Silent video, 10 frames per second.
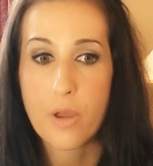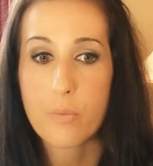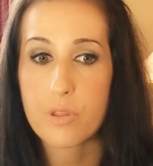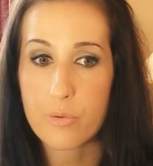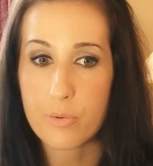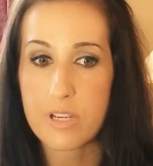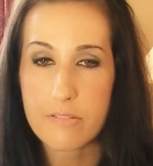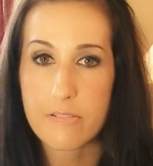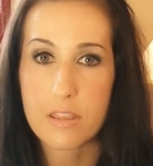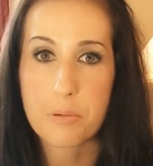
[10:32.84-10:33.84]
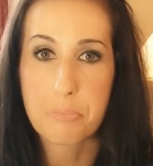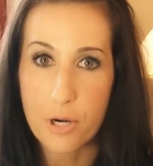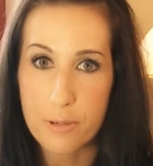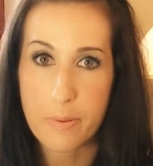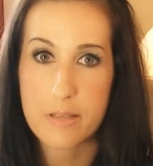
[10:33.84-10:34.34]
With a refeed, the
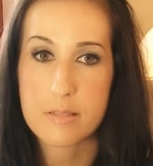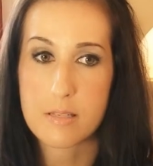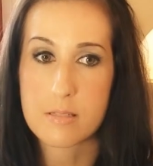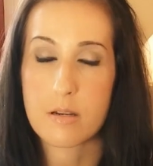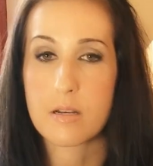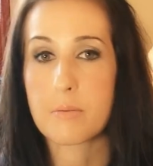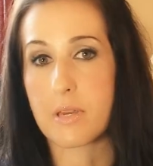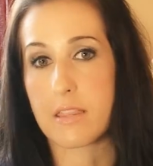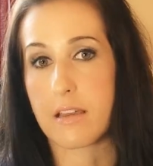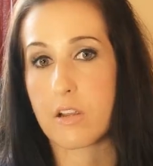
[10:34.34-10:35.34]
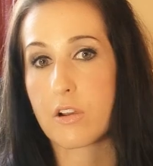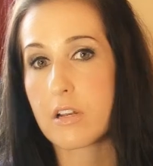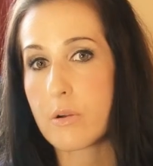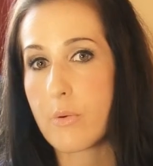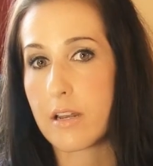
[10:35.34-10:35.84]
purpose is gonna be that you're
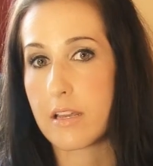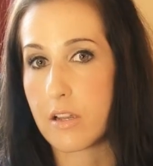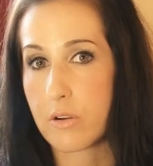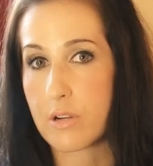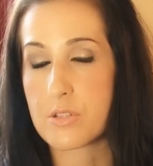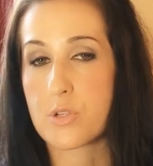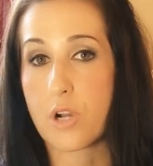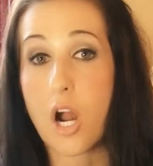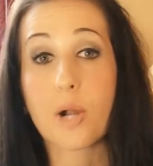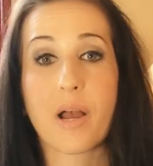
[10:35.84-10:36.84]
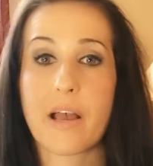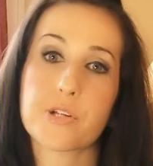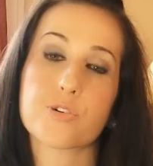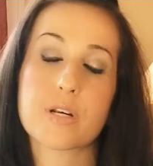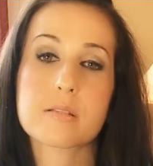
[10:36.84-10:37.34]
gonna wanna increase your
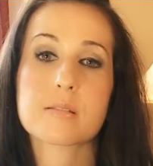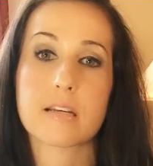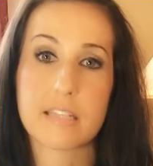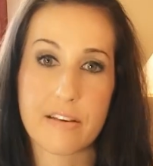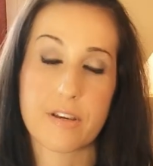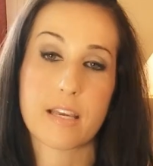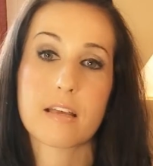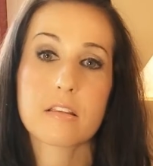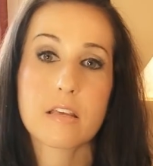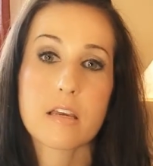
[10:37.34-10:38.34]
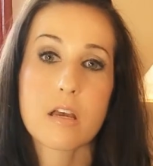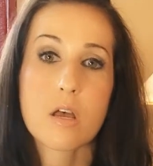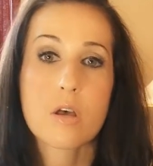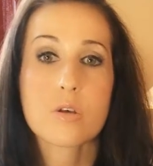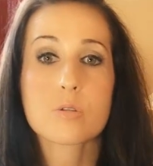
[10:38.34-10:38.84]
carbohydrates significantly.
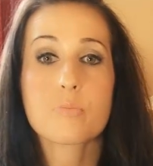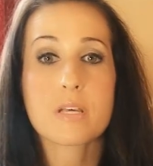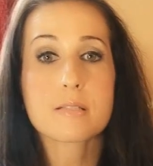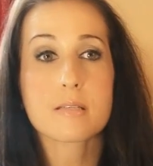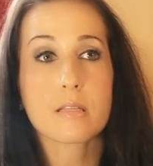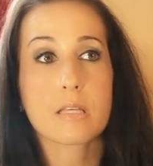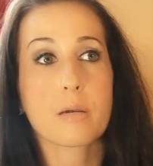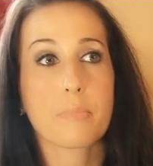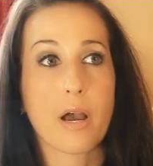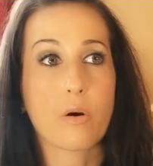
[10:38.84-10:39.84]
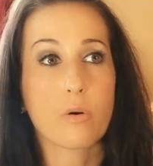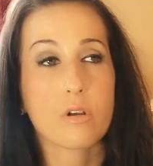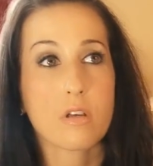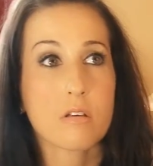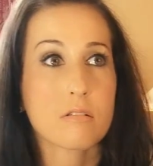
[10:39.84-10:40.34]
So basically about,
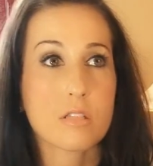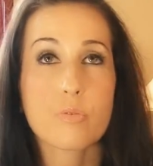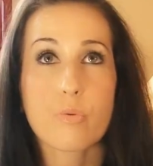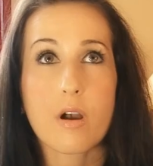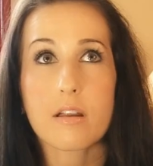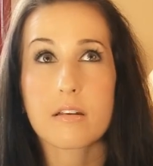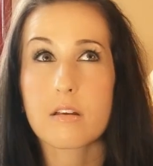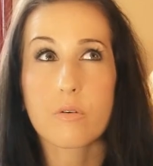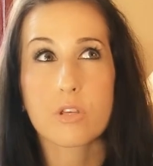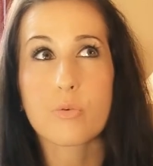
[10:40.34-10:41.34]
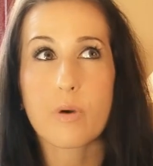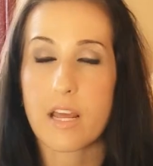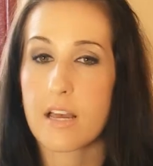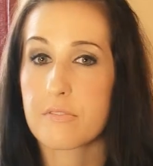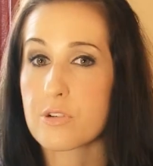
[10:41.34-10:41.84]
you want
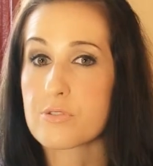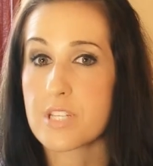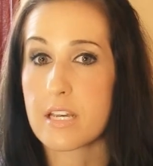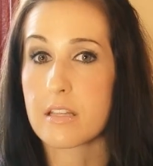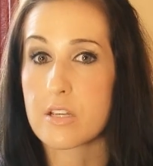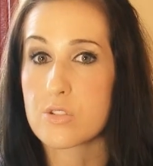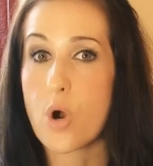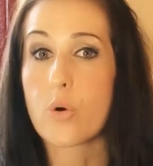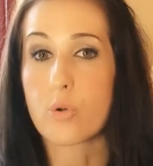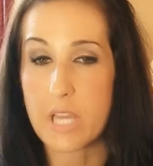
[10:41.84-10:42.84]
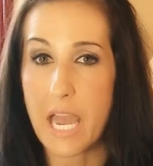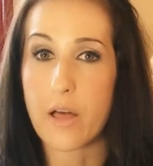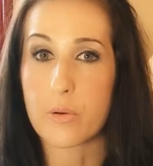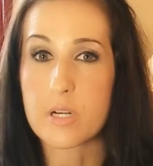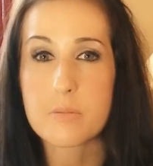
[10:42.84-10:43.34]
to have your daily total
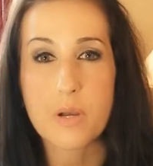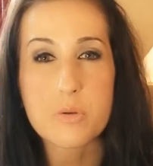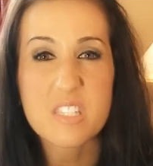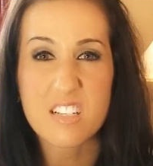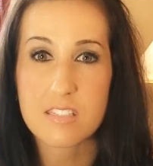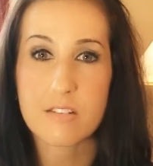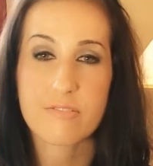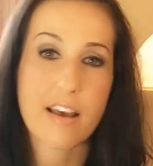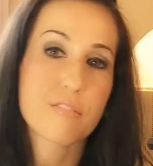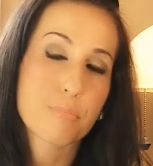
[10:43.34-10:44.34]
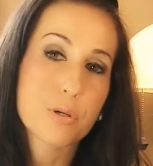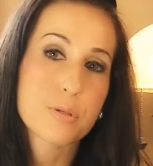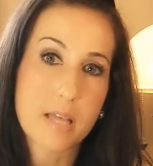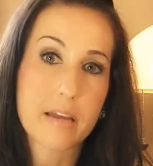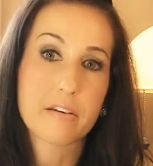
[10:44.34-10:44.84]
calories, about 65%
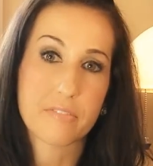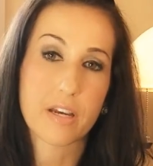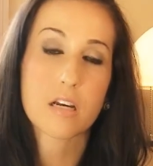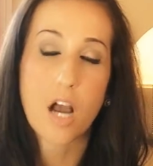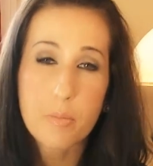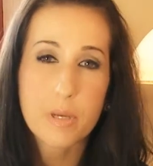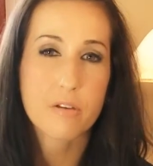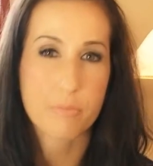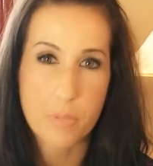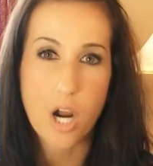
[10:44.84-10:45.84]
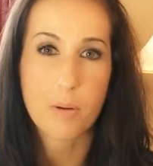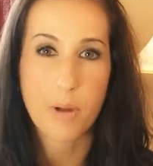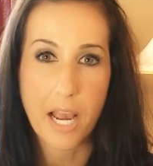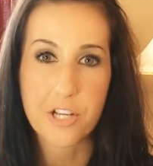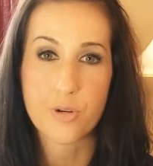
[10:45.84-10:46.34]
of it coming from
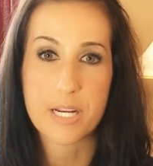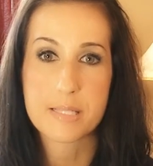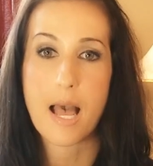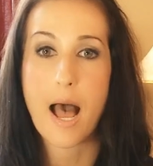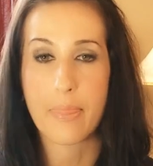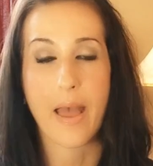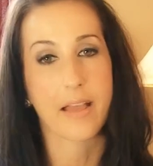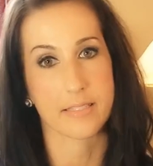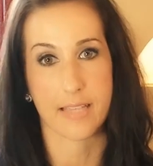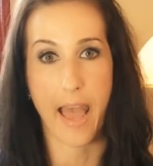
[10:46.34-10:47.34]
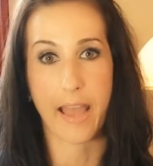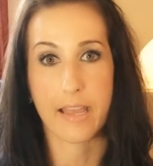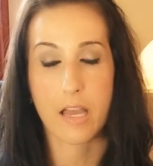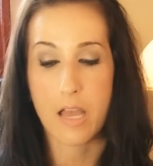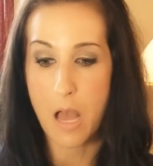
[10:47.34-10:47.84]
carbohydrates on that day.